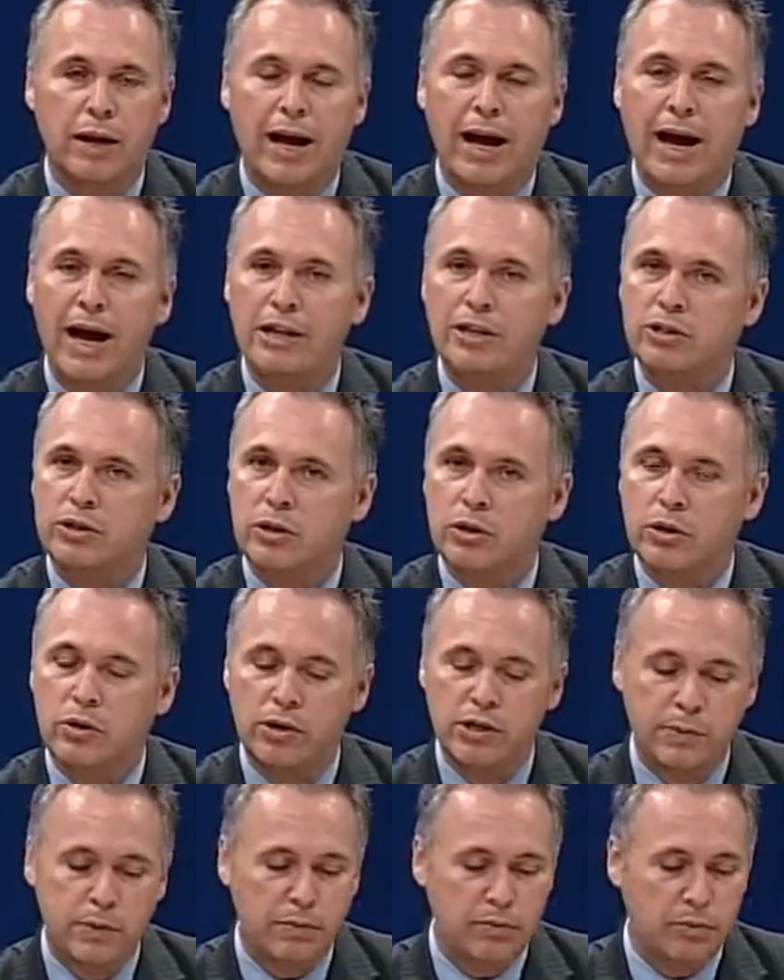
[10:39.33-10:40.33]
But I just
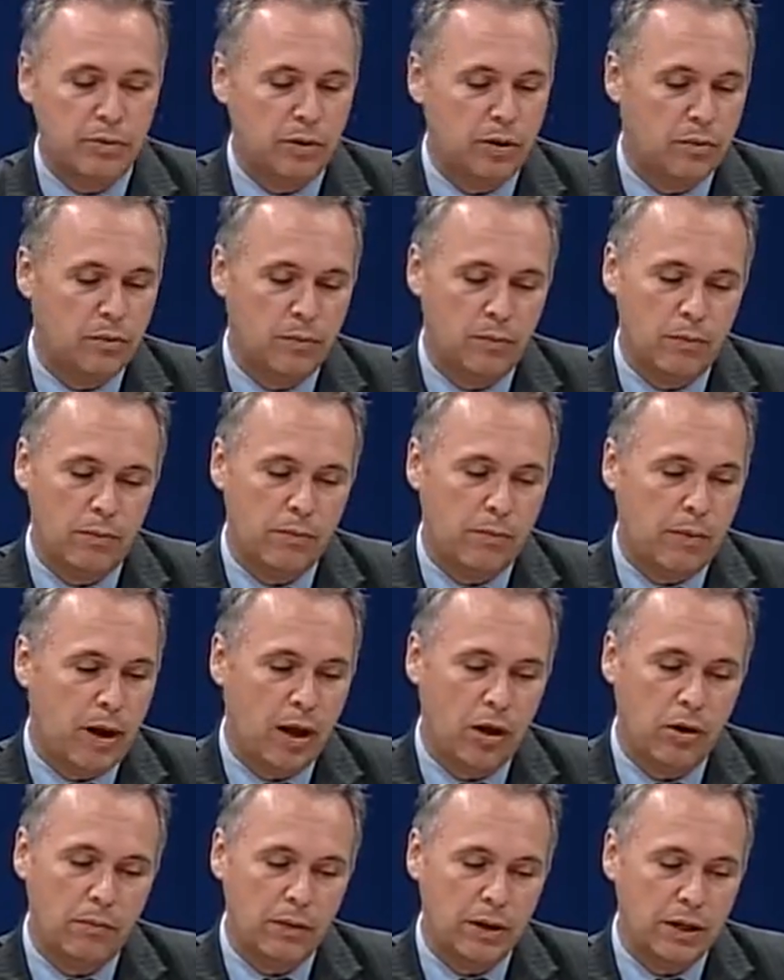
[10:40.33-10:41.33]
encourage people, you know,
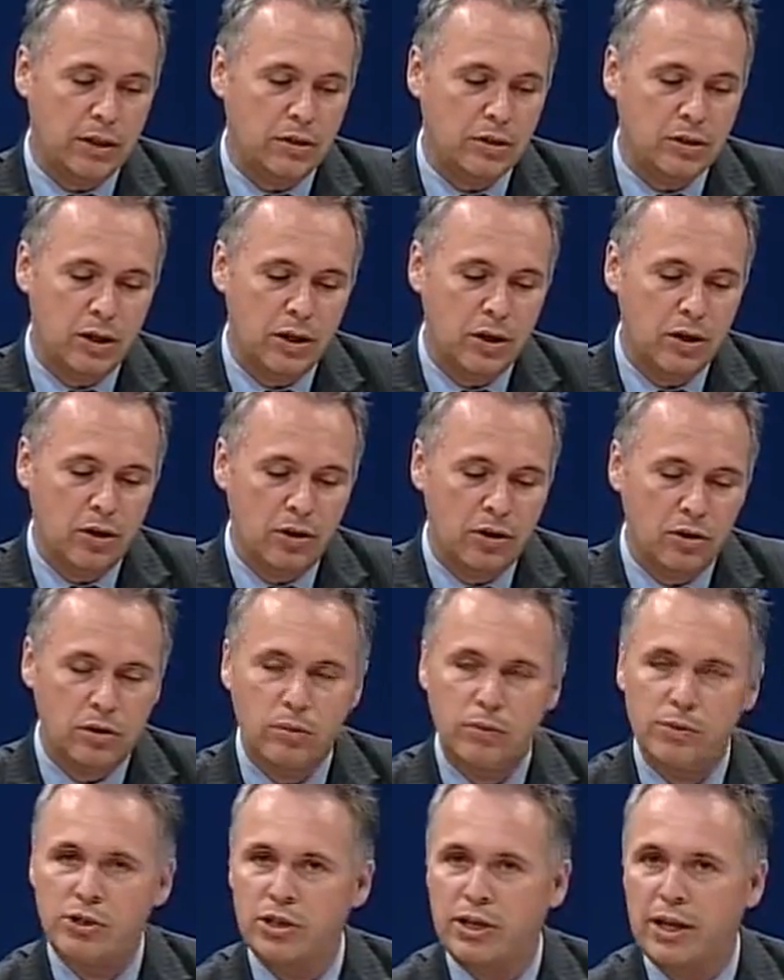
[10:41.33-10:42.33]
by all means,
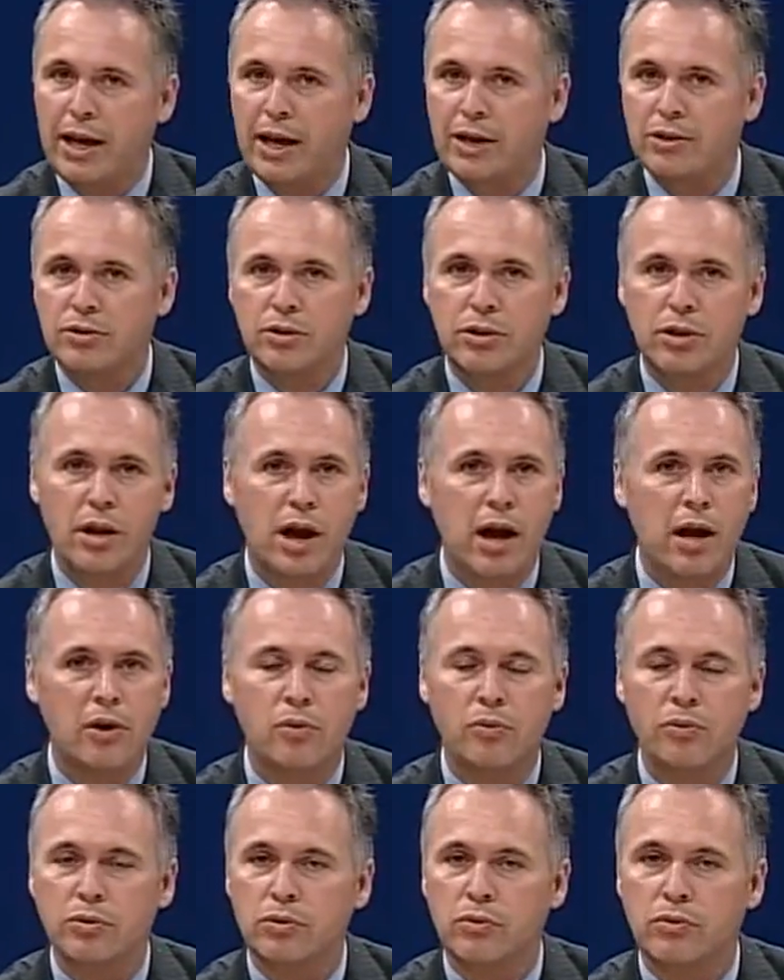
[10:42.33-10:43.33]
do what you can to
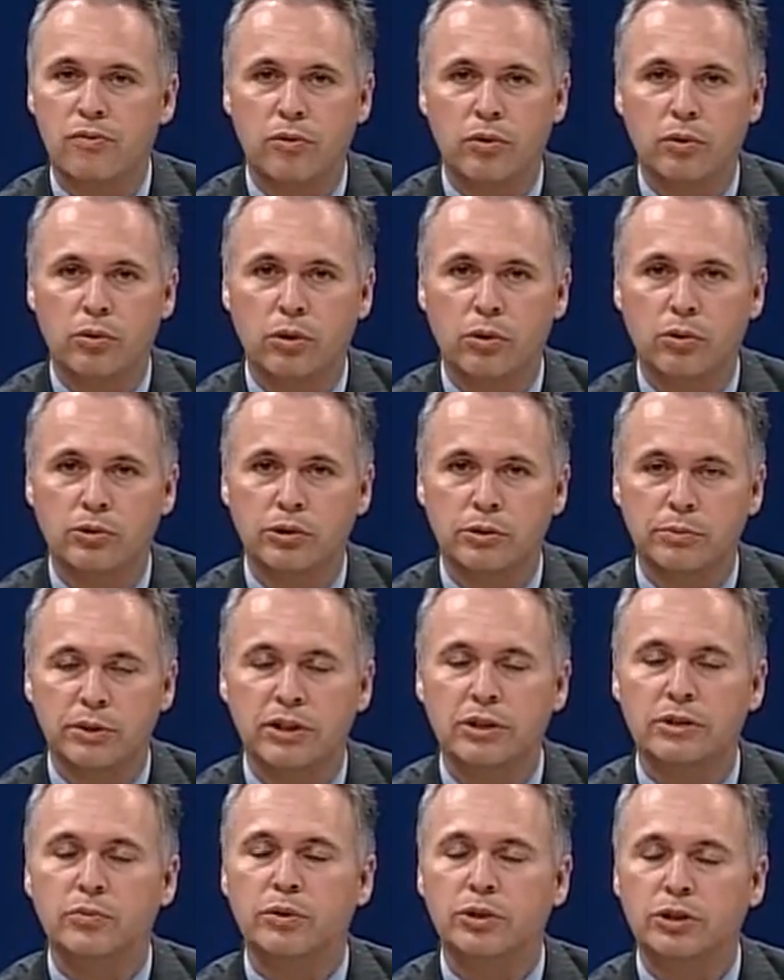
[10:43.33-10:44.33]
not go into a foreclosure,
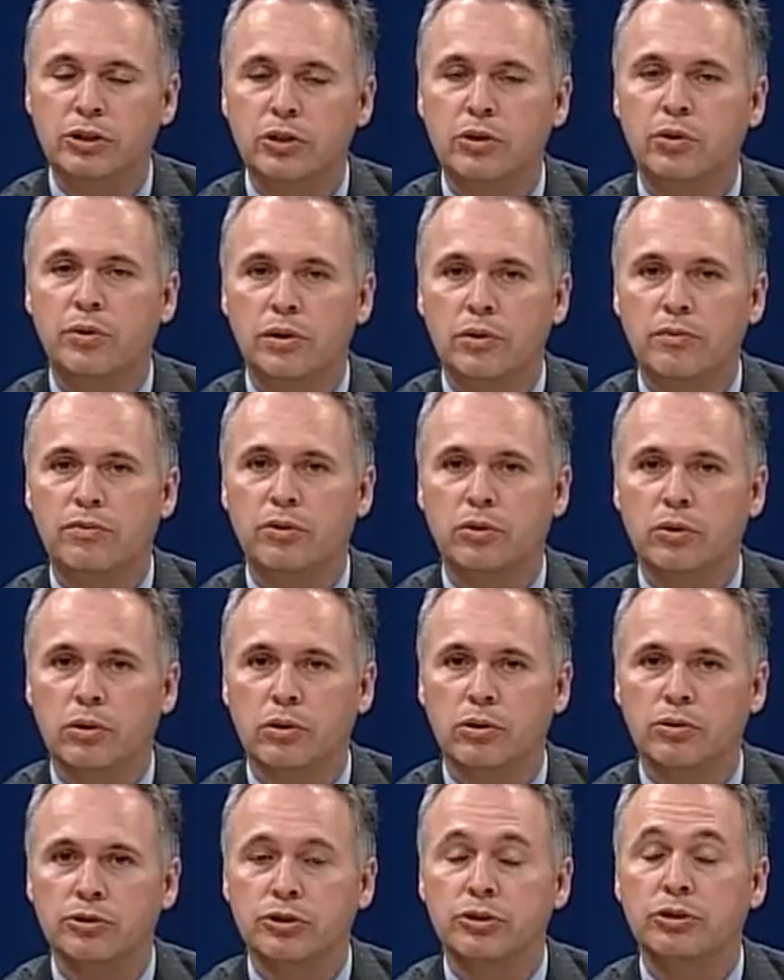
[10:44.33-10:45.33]
because once you go into
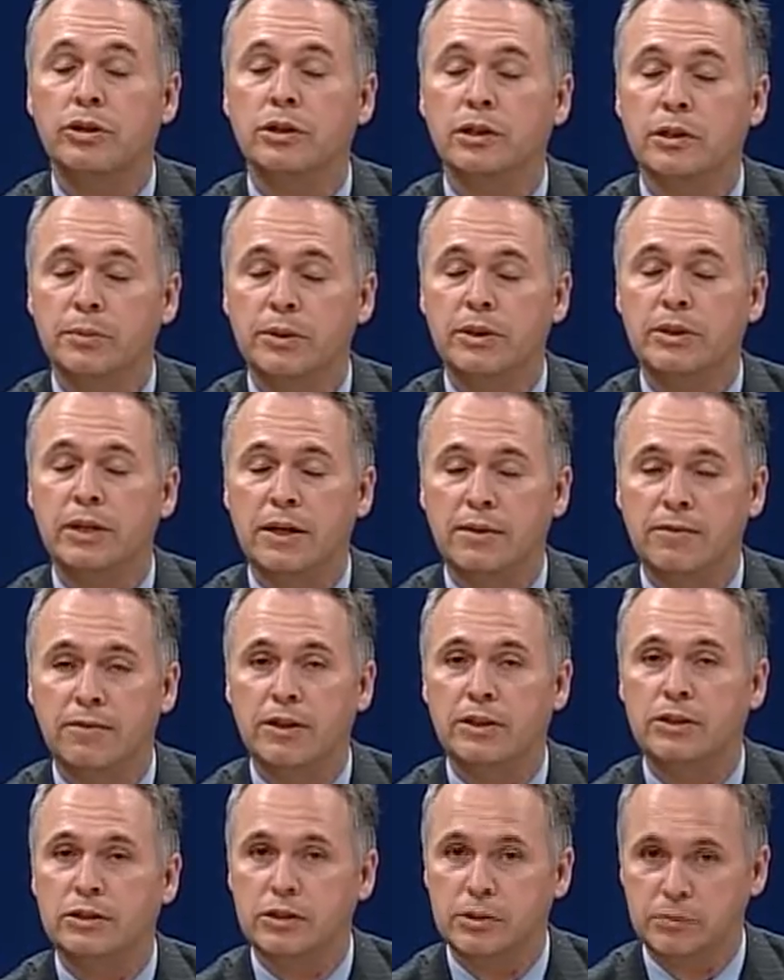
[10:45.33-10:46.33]
foreclosure, you're going to be
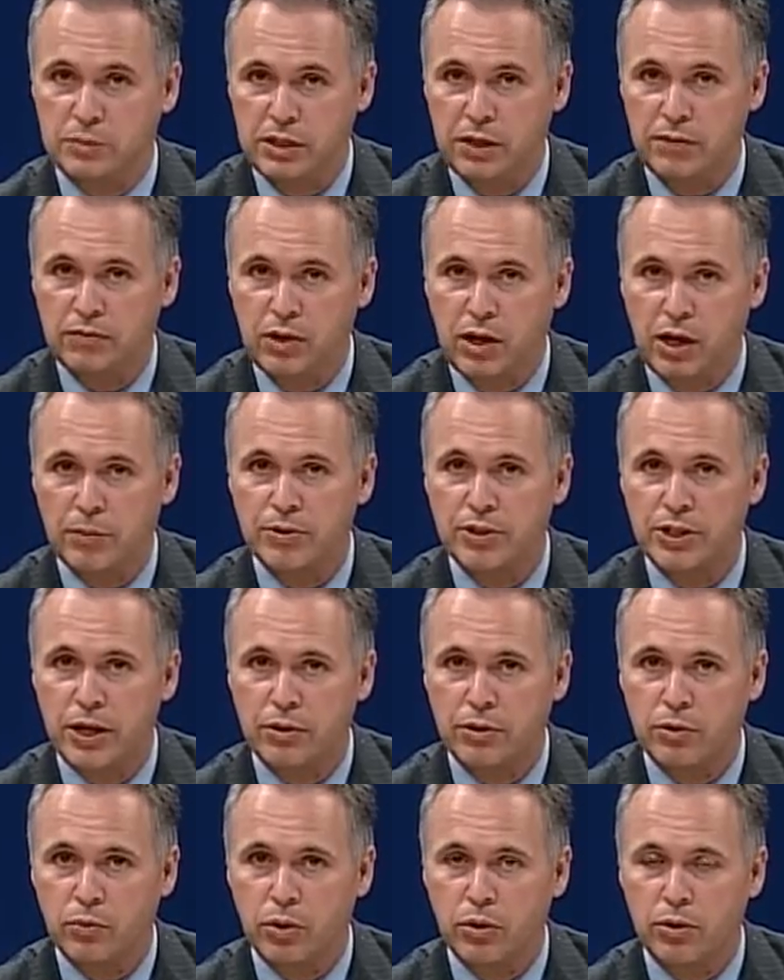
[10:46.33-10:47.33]
facing some tough times
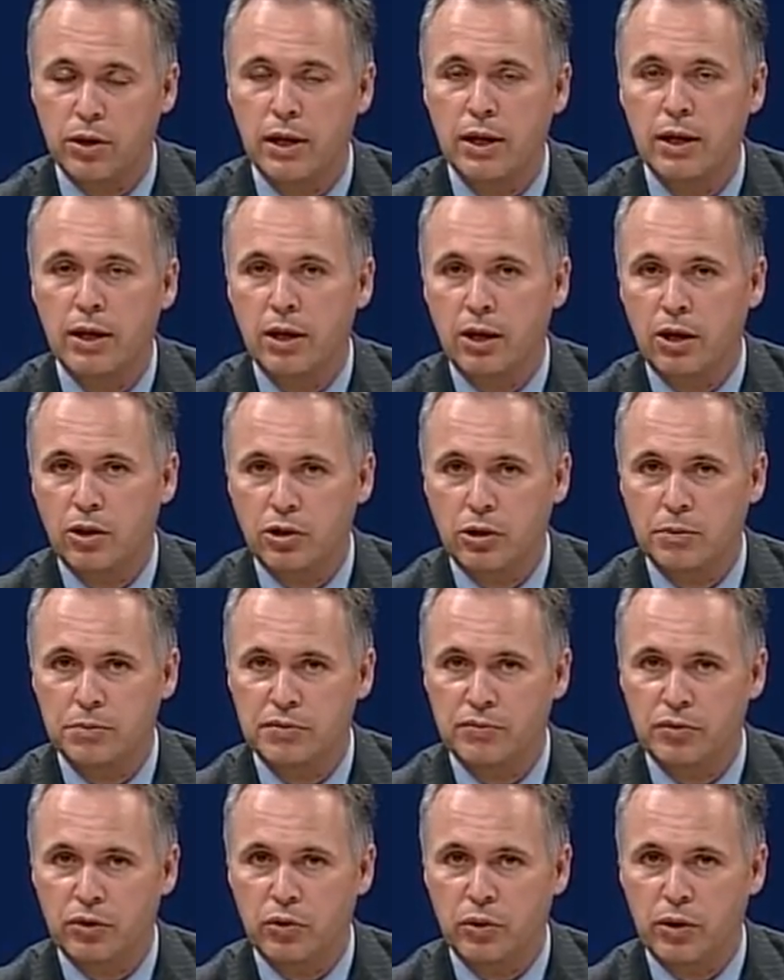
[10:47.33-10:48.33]
down the road in
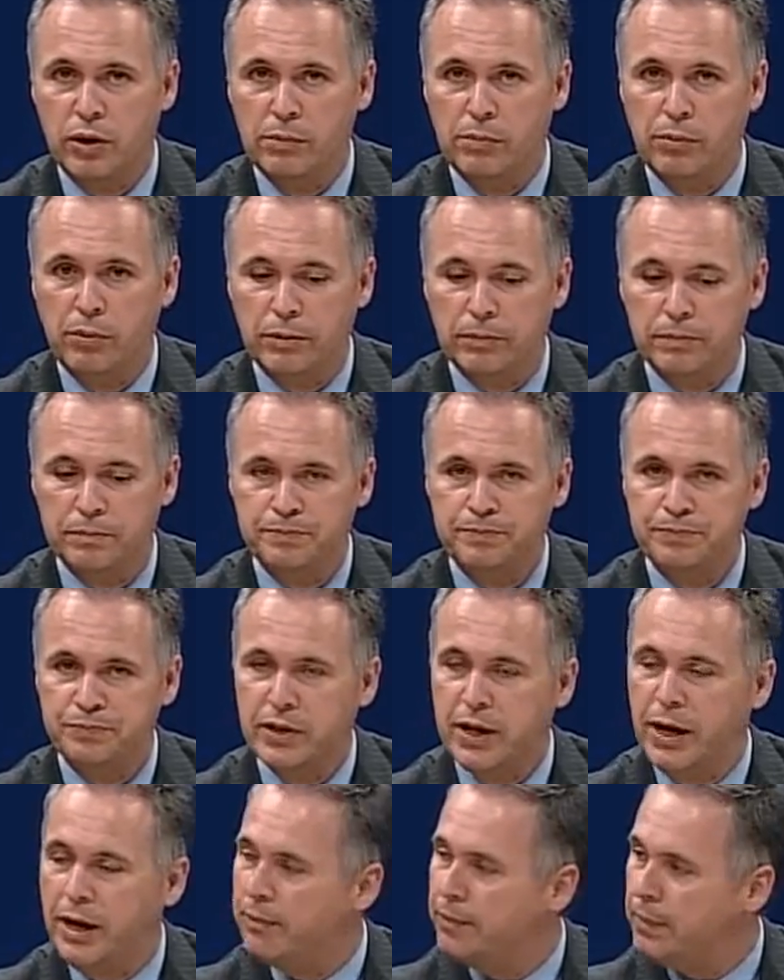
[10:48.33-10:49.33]
terms of your credit report.
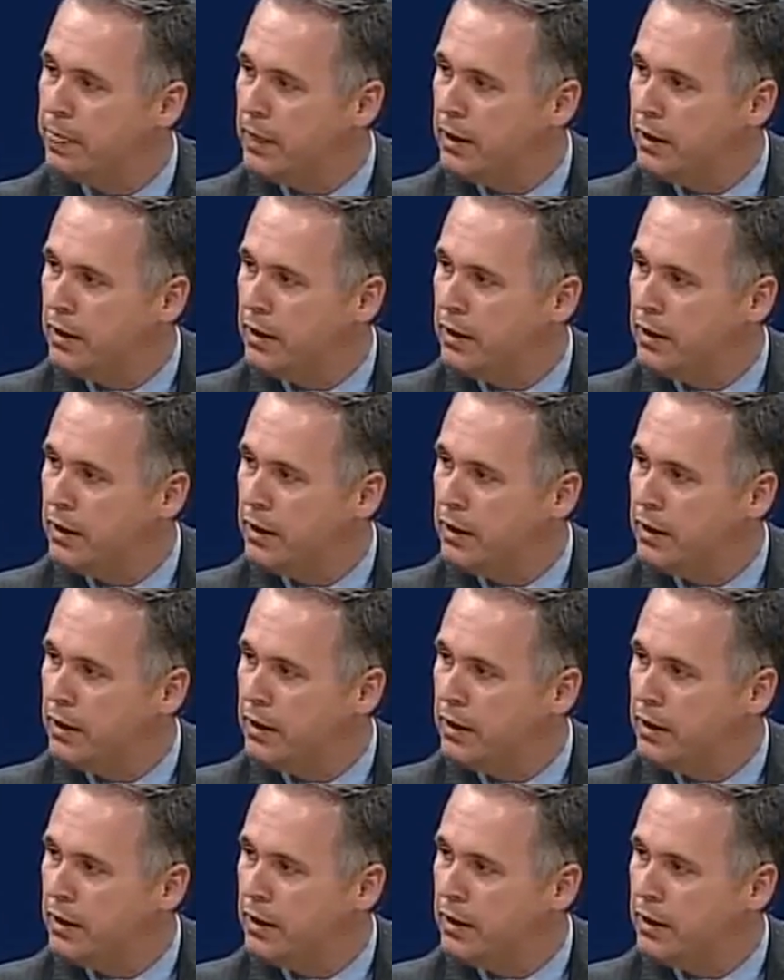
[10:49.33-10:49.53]
Okay?